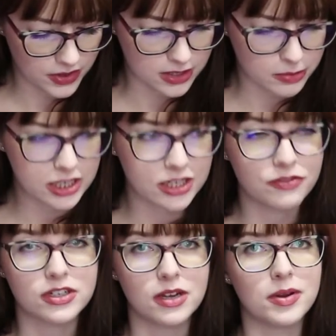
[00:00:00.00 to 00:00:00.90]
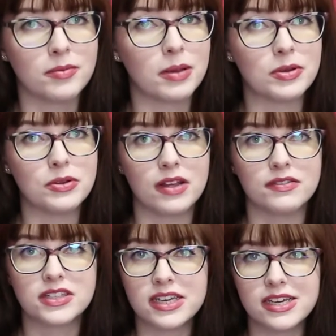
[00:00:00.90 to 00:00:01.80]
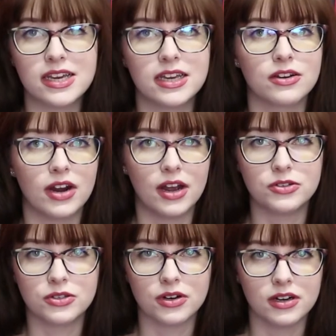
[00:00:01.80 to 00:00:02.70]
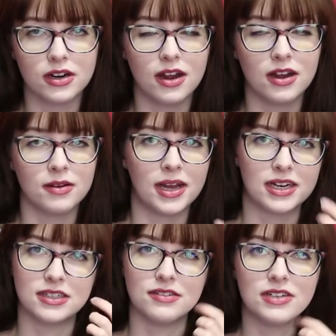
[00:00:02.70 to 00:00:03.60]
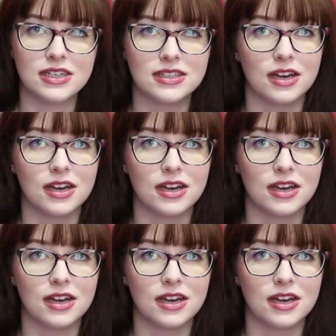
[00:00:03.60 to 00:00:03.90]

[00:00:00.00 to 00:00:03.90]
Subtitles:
especially for someone maybe who loves skiing or outdoor activities.